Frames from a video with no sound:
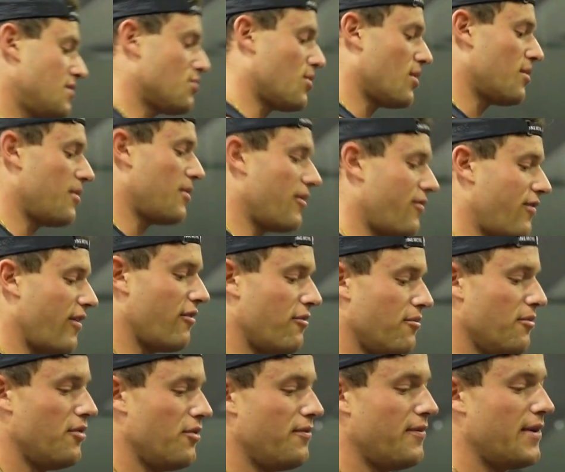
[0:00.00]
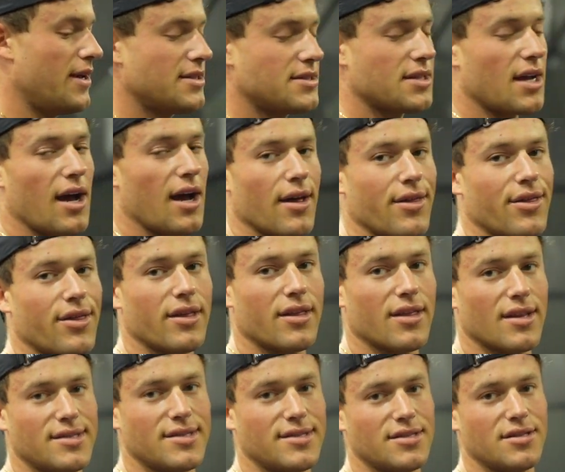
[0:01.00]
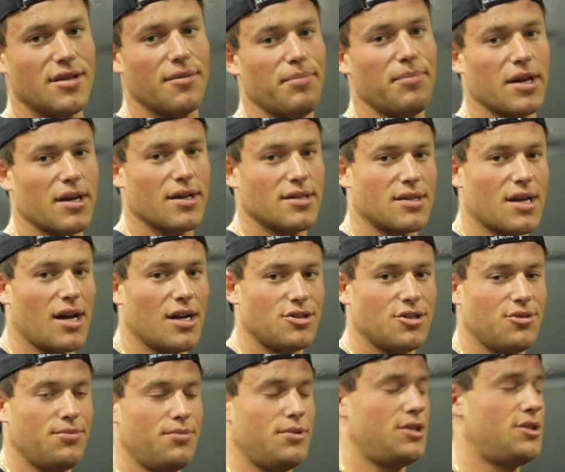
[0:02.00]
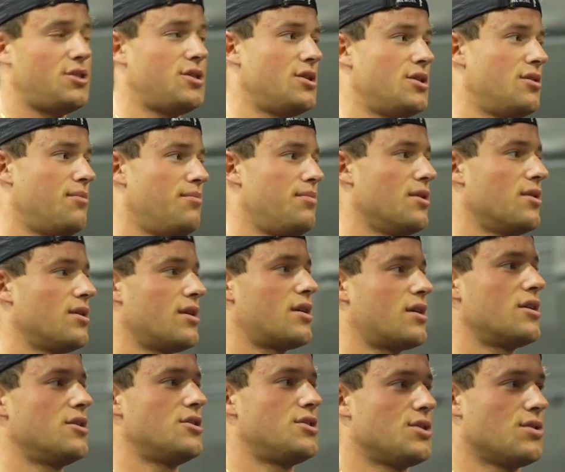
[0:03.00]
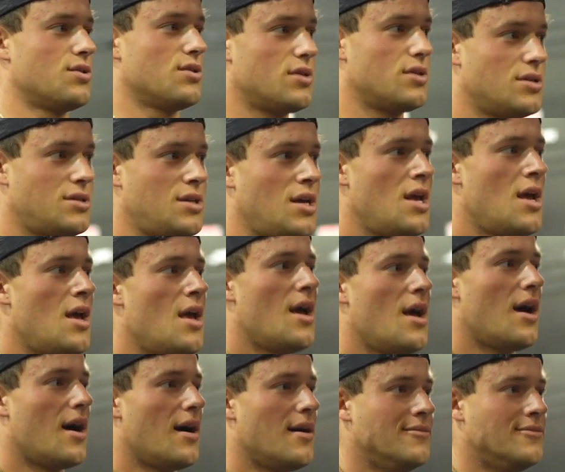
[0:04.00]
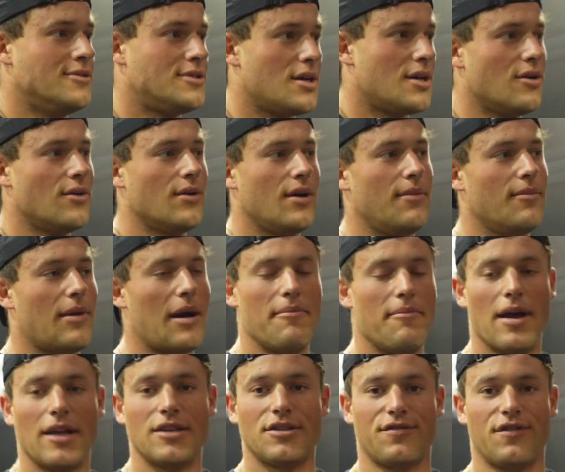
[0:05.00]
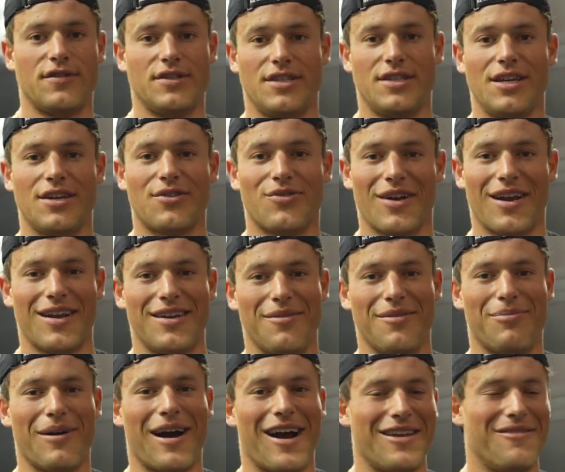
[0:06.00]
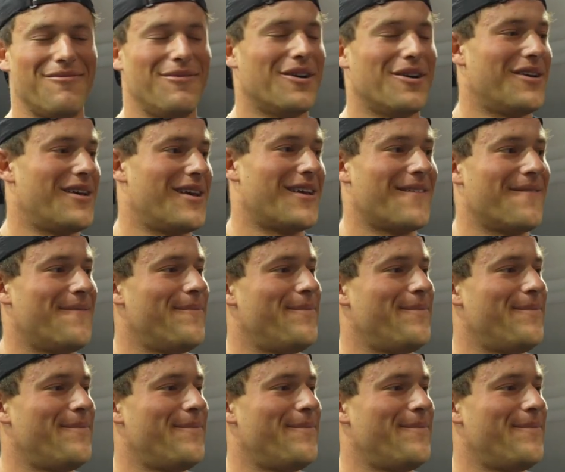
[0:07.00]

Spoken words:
is one of my favorite movements. I think this is the biggest contribution to building good shoulders. So in my men's physique, when I did bodybuilding,